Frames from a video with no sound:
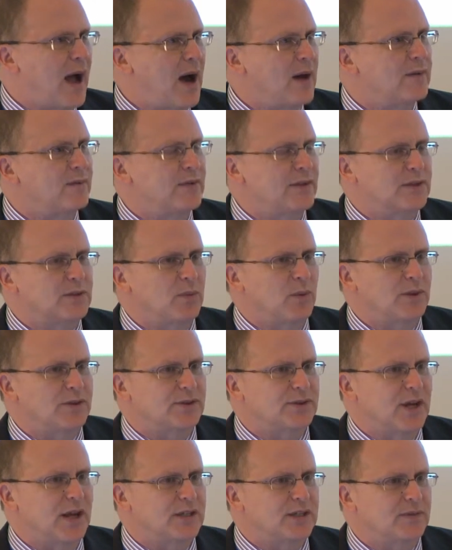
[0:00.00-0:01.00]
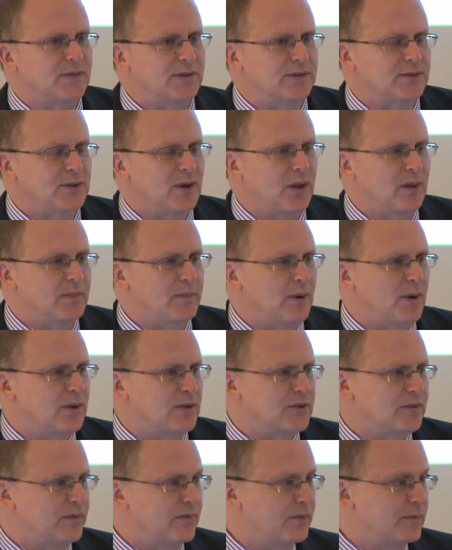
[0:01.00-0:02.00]
out of this one-size-fits-all
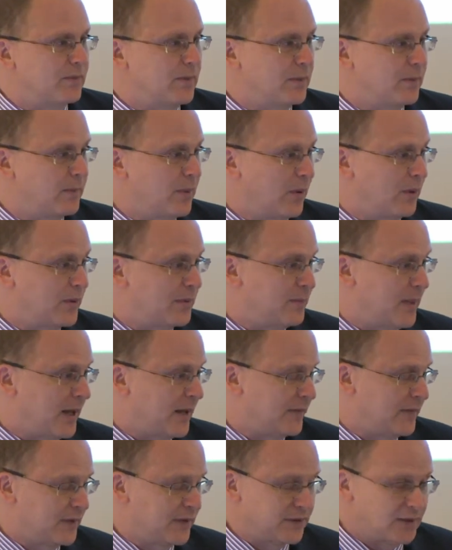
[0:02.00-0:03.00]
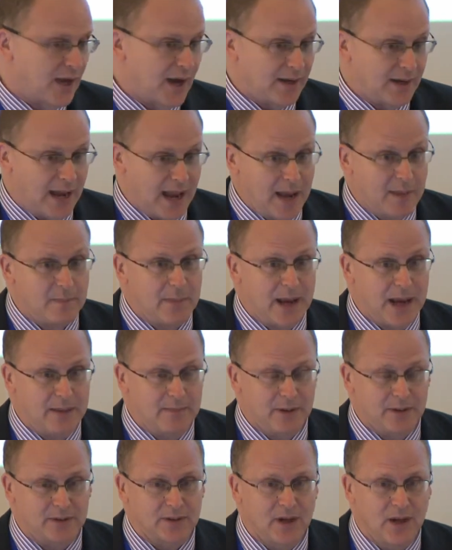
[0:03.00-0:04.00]
approach from both benefit design and
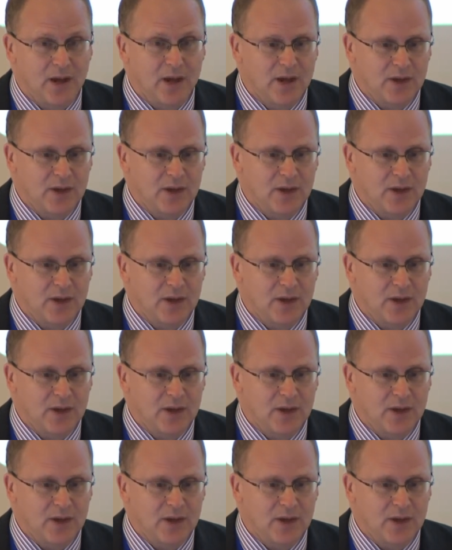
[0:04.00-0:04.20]
payment